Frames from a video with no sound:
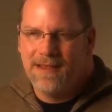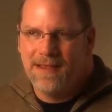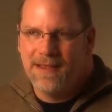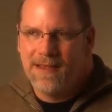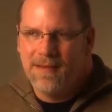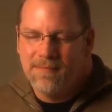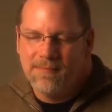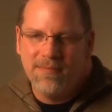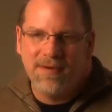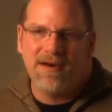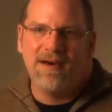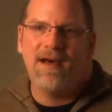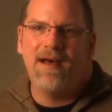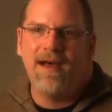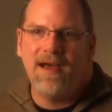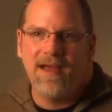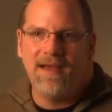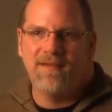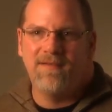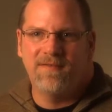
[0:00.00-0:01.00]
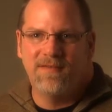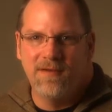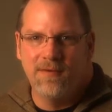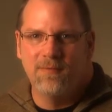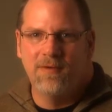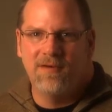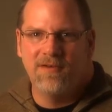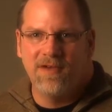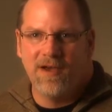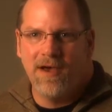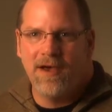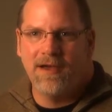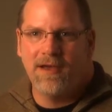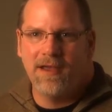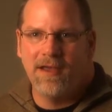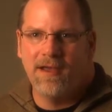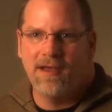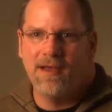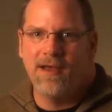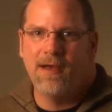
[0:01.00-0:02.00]
implies that we're
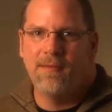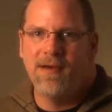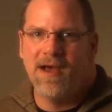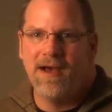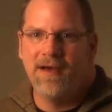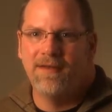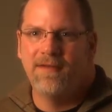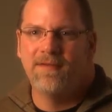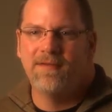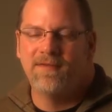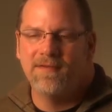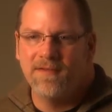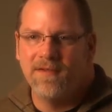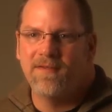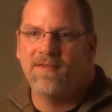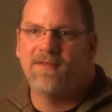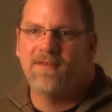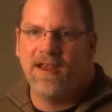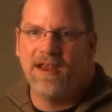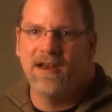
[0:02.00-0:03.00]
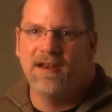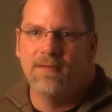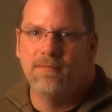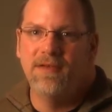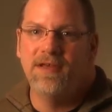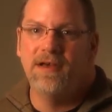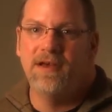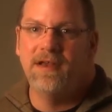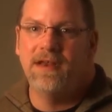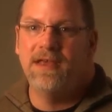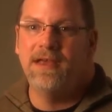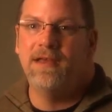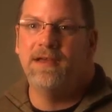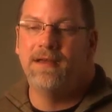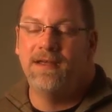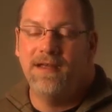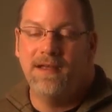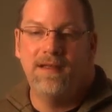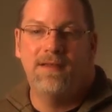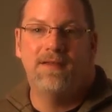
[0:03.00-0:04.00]
talking about
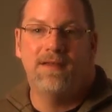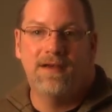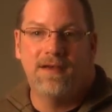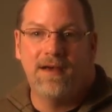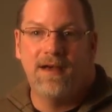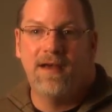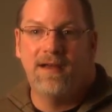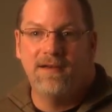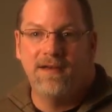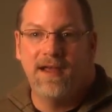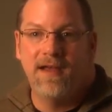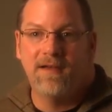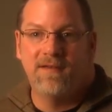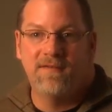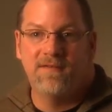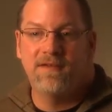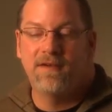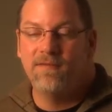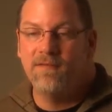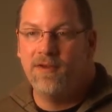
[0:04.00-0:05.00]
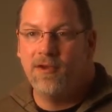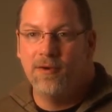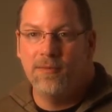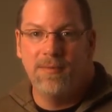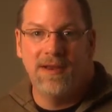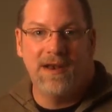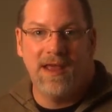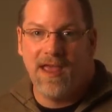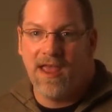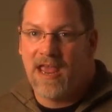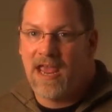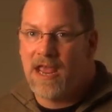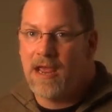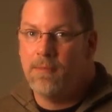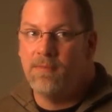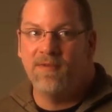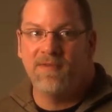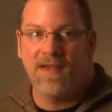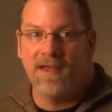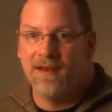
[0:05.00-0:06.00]
sustainability in the context of human
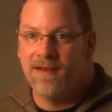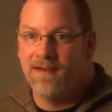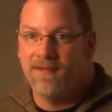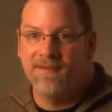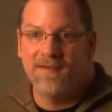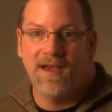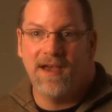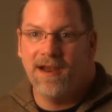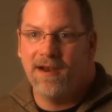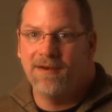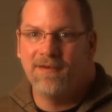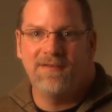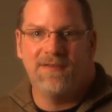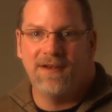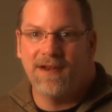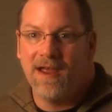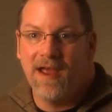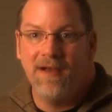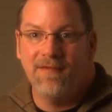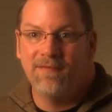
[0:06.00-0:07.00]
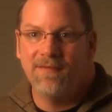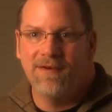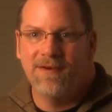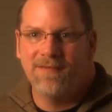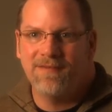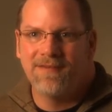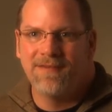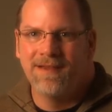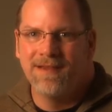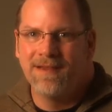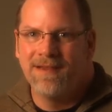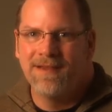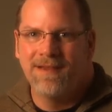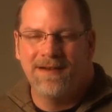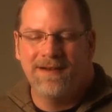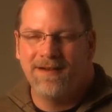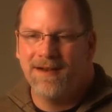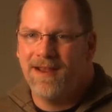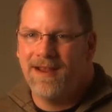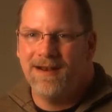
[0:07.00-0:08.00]
aims and desires and efforts,
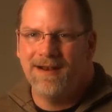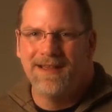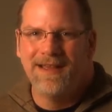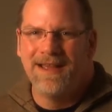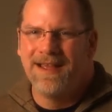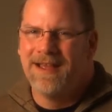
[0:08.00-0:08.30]
right?